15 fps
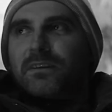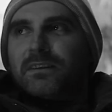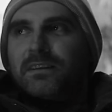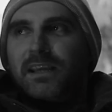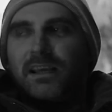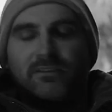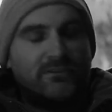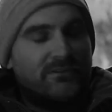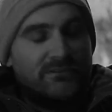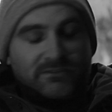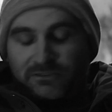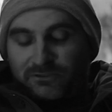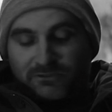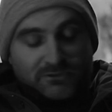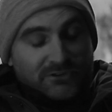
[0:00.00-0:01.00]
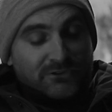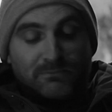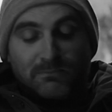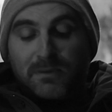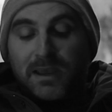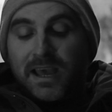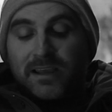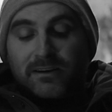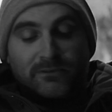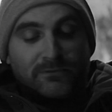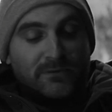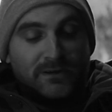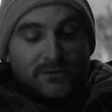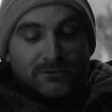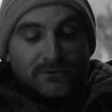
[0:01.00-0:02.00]
yeah, so just mad as
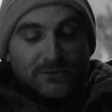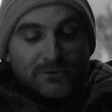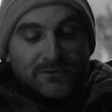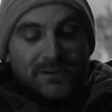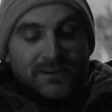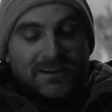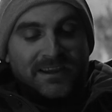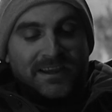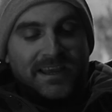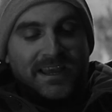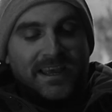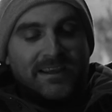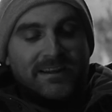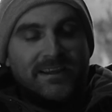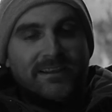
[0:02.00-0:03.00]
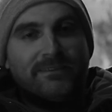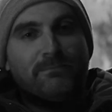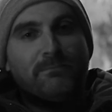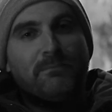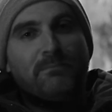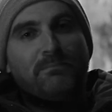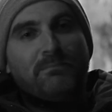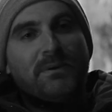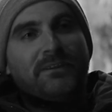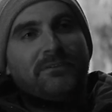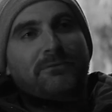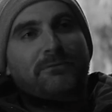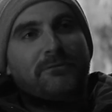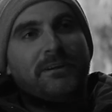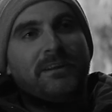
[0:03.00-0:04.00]
fuck, dude. And his
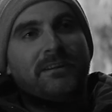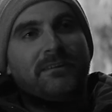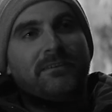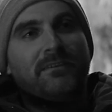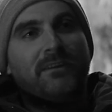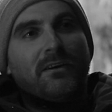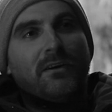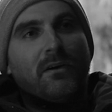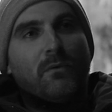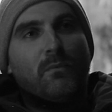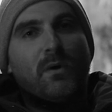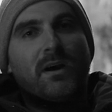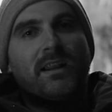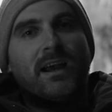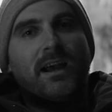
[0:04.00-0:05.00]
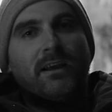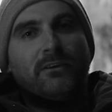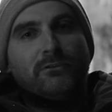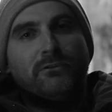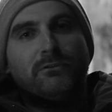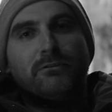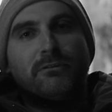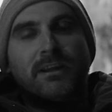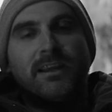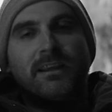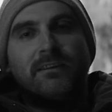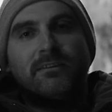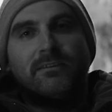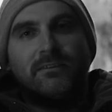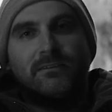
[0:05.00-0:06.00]
best friend won 100
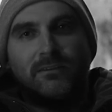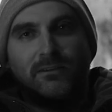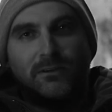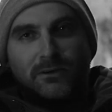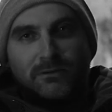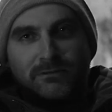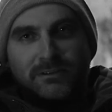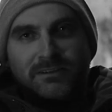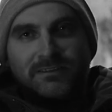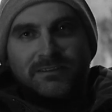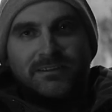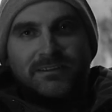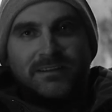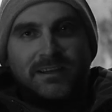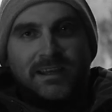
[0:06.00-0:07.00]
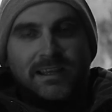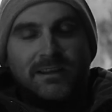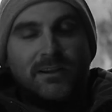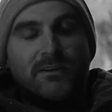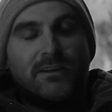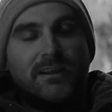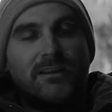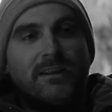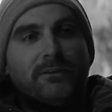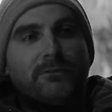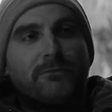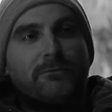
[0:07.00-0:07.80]
grand in the lottery, and his